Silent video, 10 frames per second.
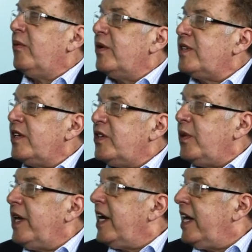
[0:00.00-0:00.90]
was that
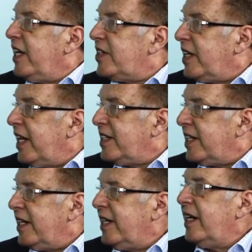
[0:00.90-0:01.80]
28 years
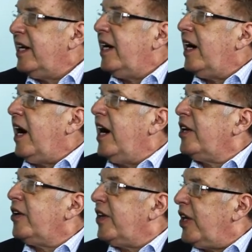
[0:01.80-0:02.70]
later, I
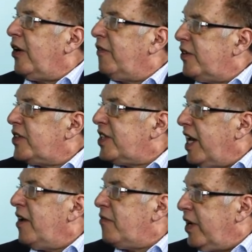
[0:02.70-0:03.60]
go to the office
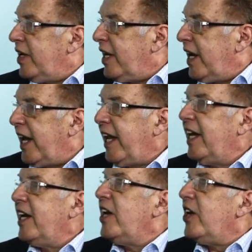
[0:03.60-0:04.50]
every day
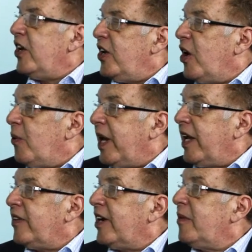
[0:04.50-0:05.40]

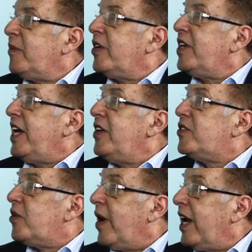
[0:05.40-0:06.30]
knowing that I'm going to
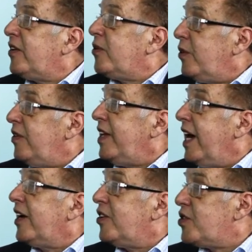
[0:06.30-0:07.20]
interact with
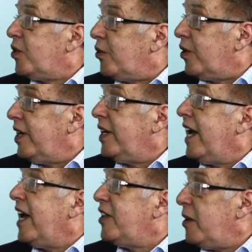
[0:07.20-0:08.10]
young children
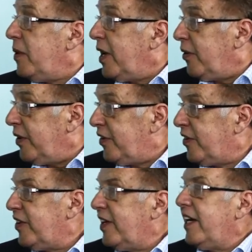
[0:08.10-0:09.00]
and their
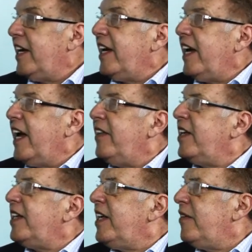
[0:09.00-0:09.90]
parents. And
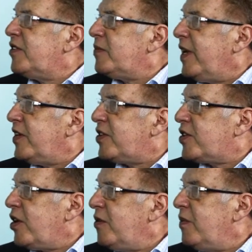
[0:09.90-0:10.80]
that gives me
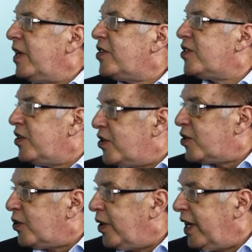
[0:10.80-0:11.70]
so much
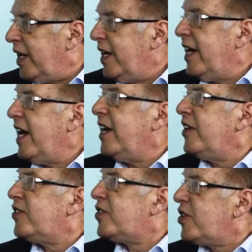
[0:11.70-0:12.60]
joy and
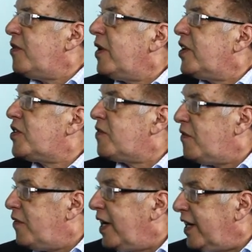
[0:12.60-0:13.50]
it's so much
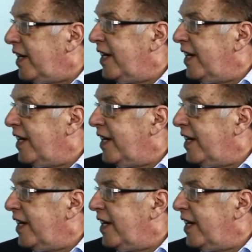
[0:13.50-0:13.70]
fun